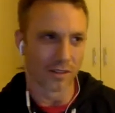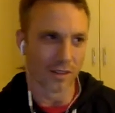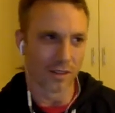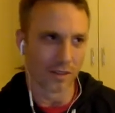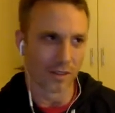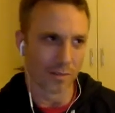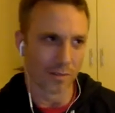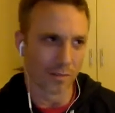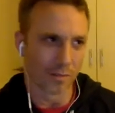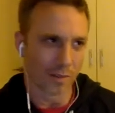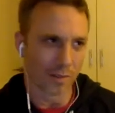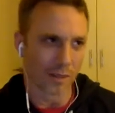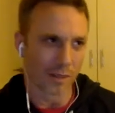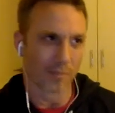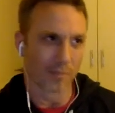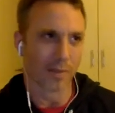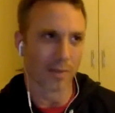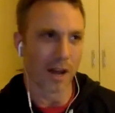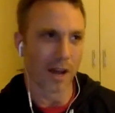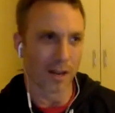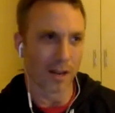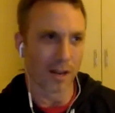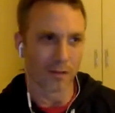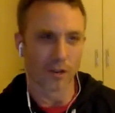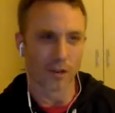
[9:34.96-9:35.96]
big
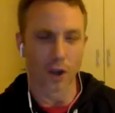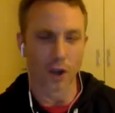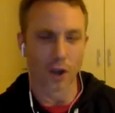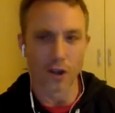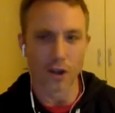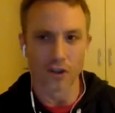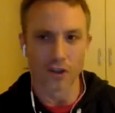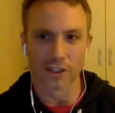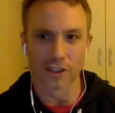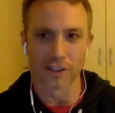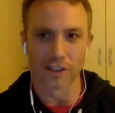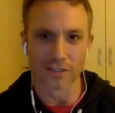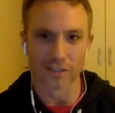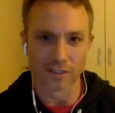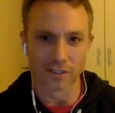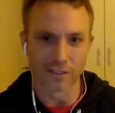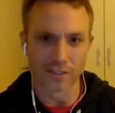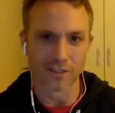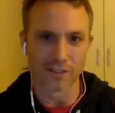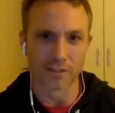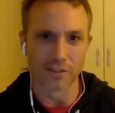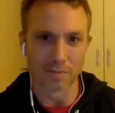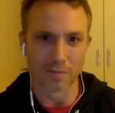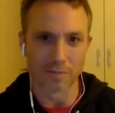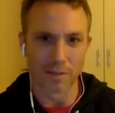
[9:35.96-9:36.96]
part of coaching is to
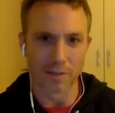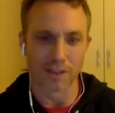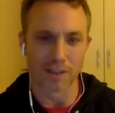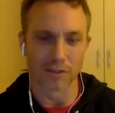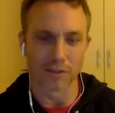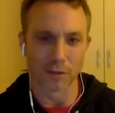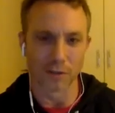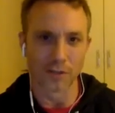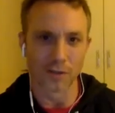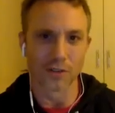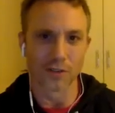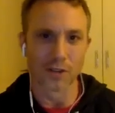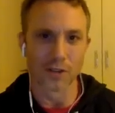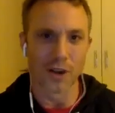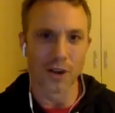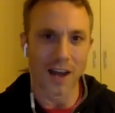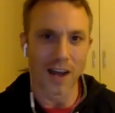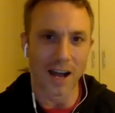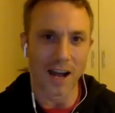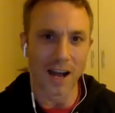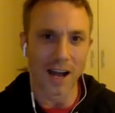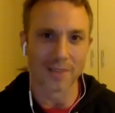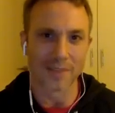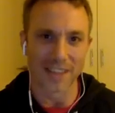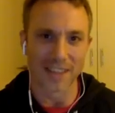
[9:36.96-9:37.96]
make sure you do no
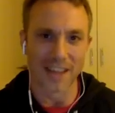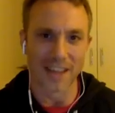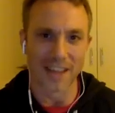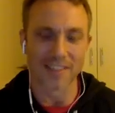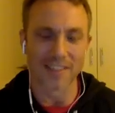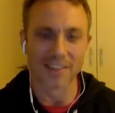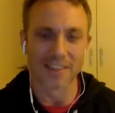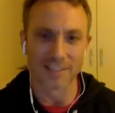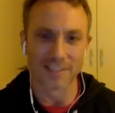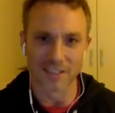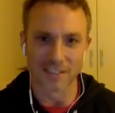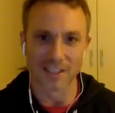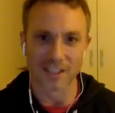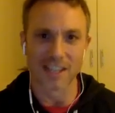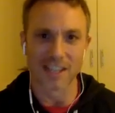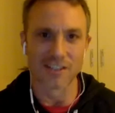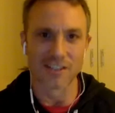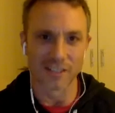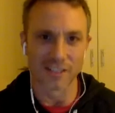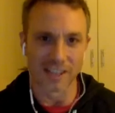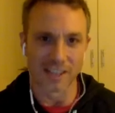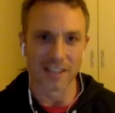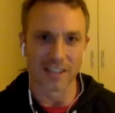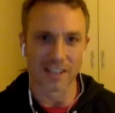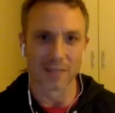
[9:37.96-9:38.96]
harm to your athletes and you
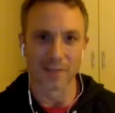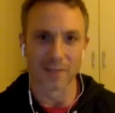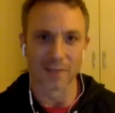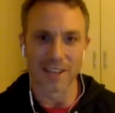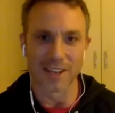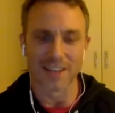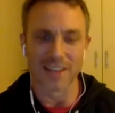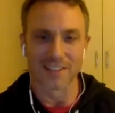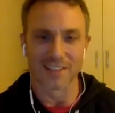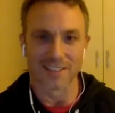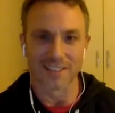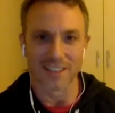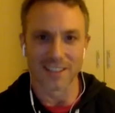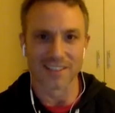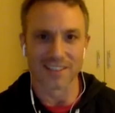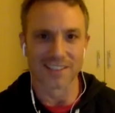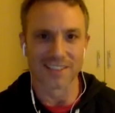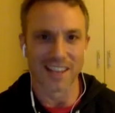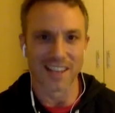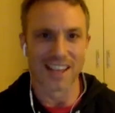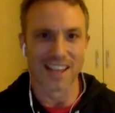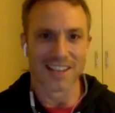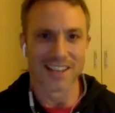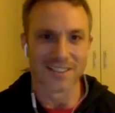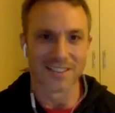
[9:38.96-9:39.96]
educate them on how to stay
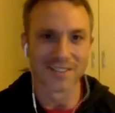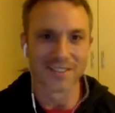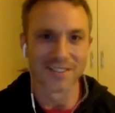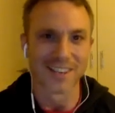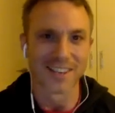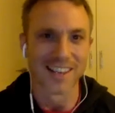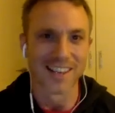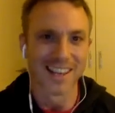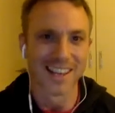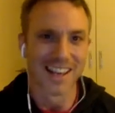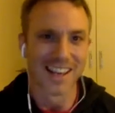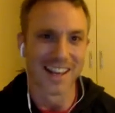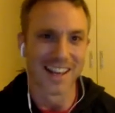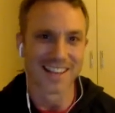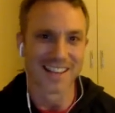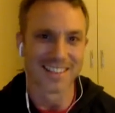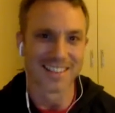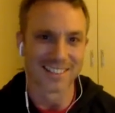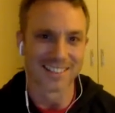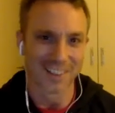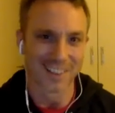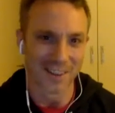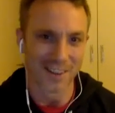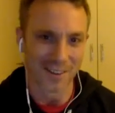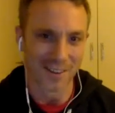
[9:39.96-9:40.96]
safe. And
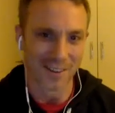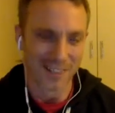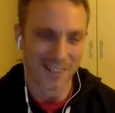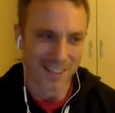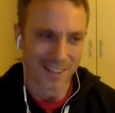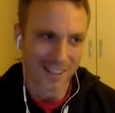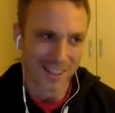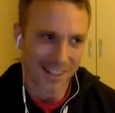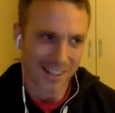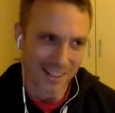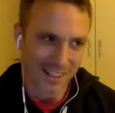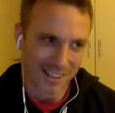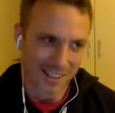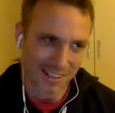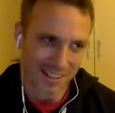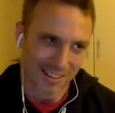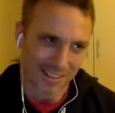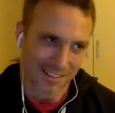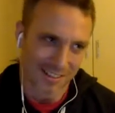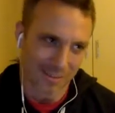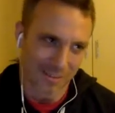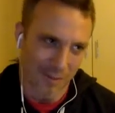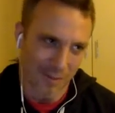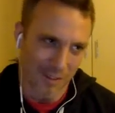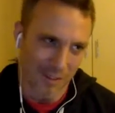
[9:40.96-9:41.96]
so
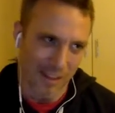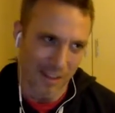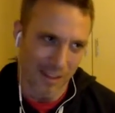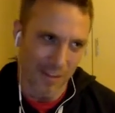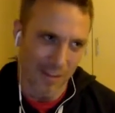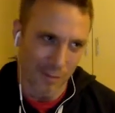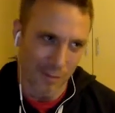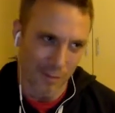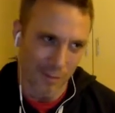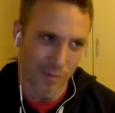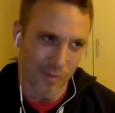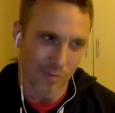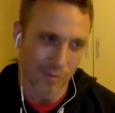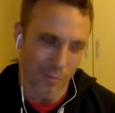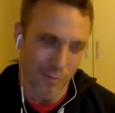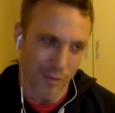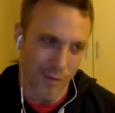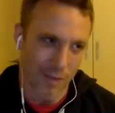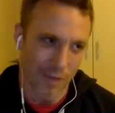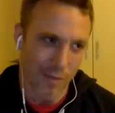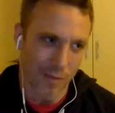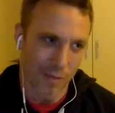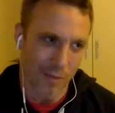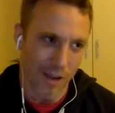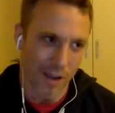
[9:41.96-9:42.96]
that was where
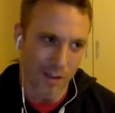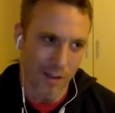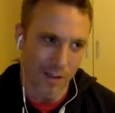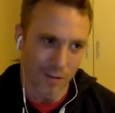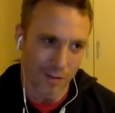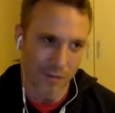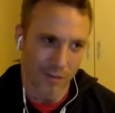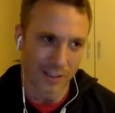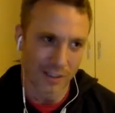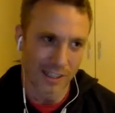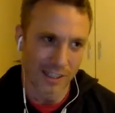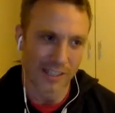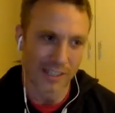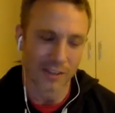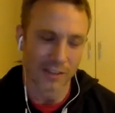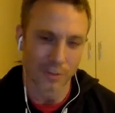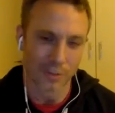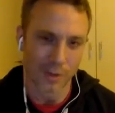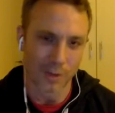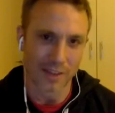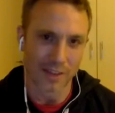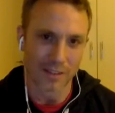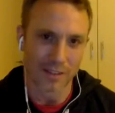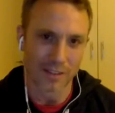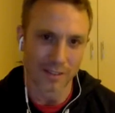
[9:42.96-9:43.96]
my feelings
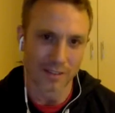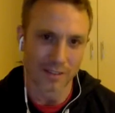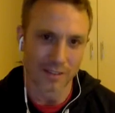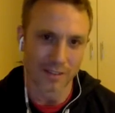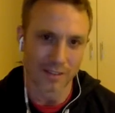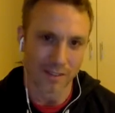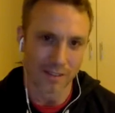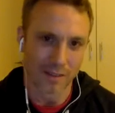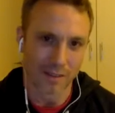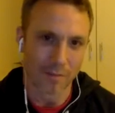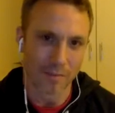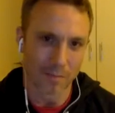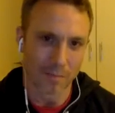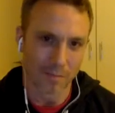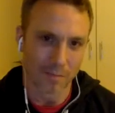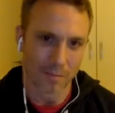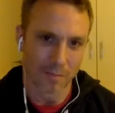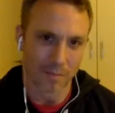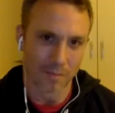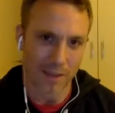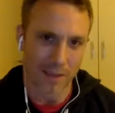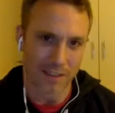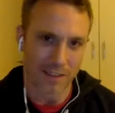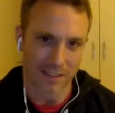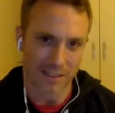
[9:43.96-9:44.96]
went. And
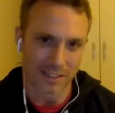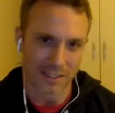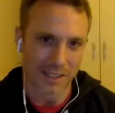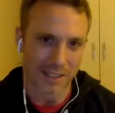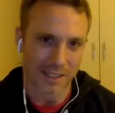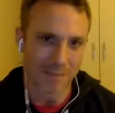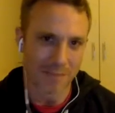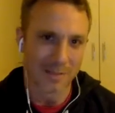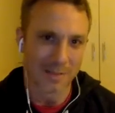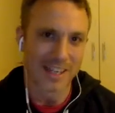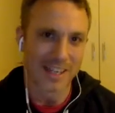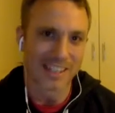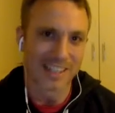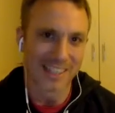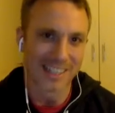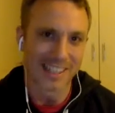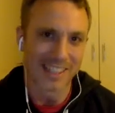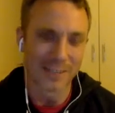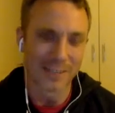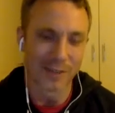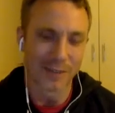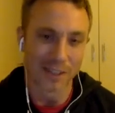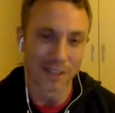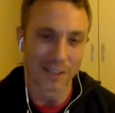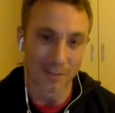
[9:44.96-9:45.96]
basically immediately
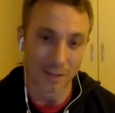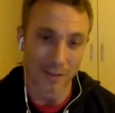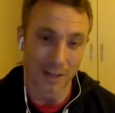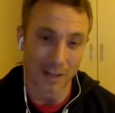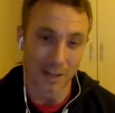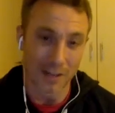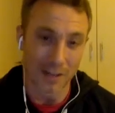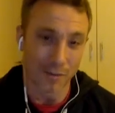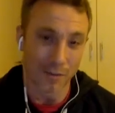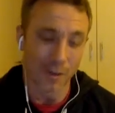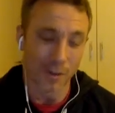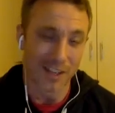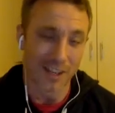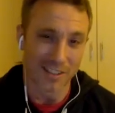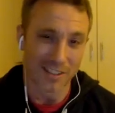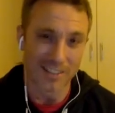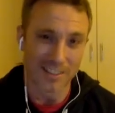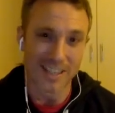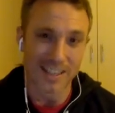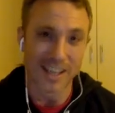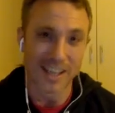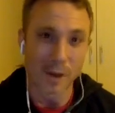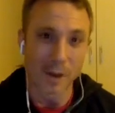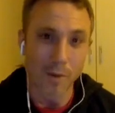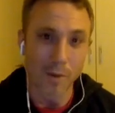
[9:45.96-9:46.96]
when I did
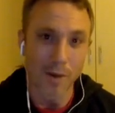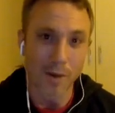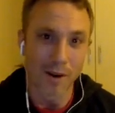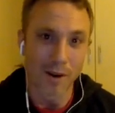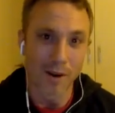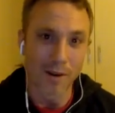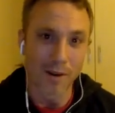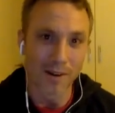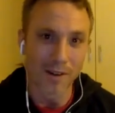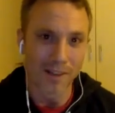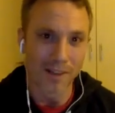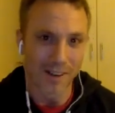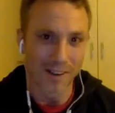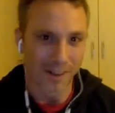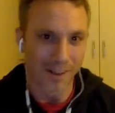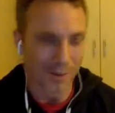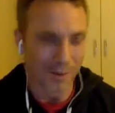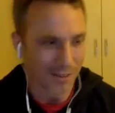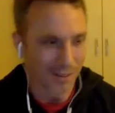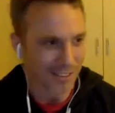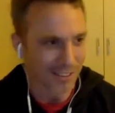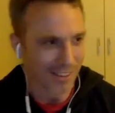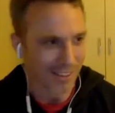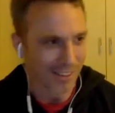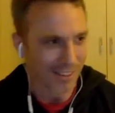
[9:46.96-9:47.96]
the elbow, I
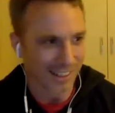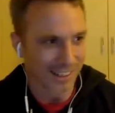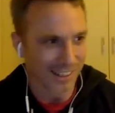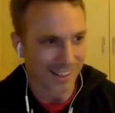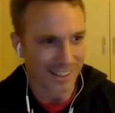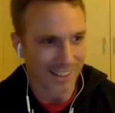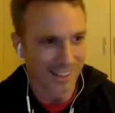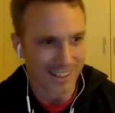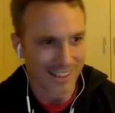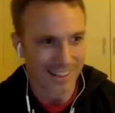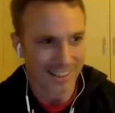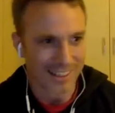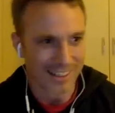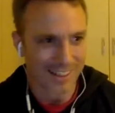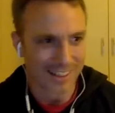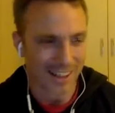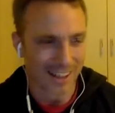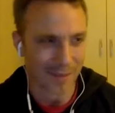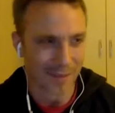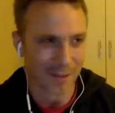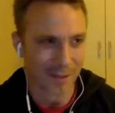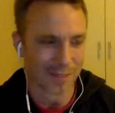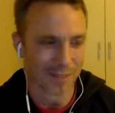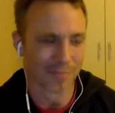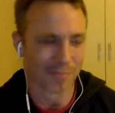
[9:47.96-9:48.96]
was like,
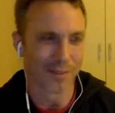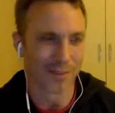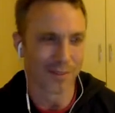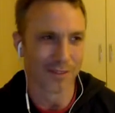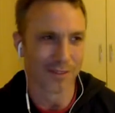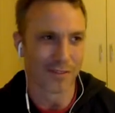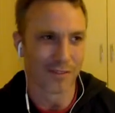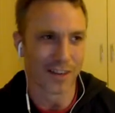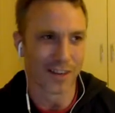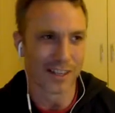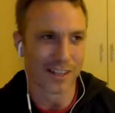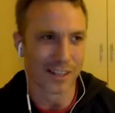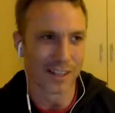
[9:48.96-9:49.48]
it's pretty funny.